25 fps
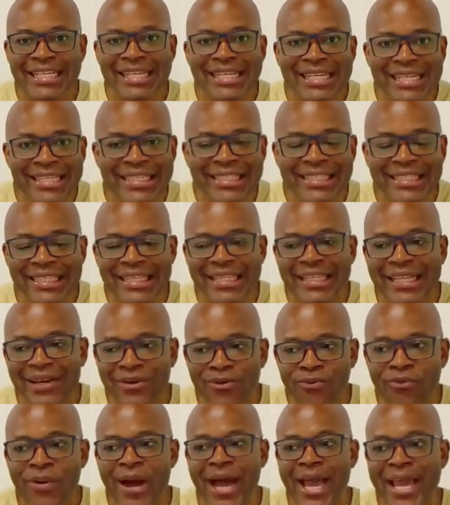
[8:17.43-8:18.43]
done to the
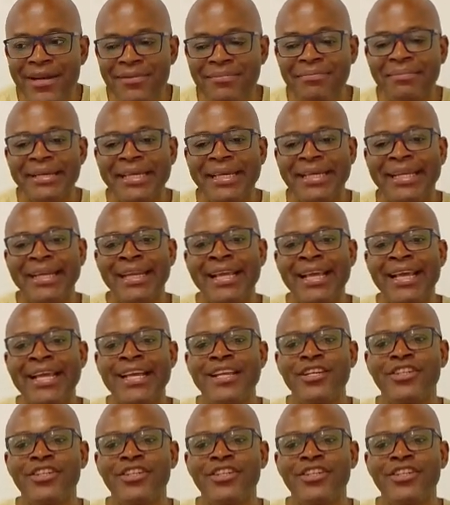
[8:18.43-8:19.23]
white man